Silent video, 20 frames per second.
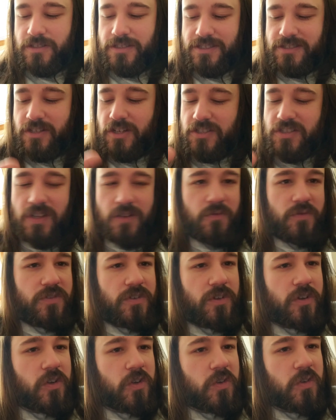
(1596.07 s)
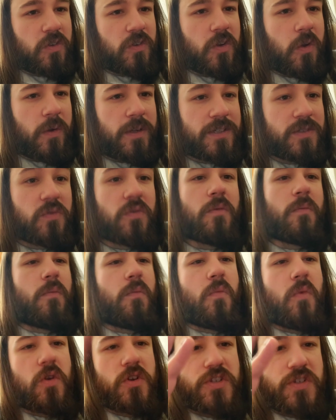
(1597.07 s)
starts off with the girl going to a
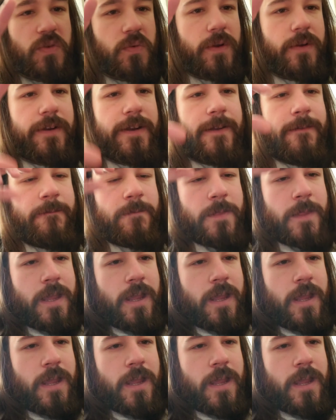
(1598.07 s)
mortuary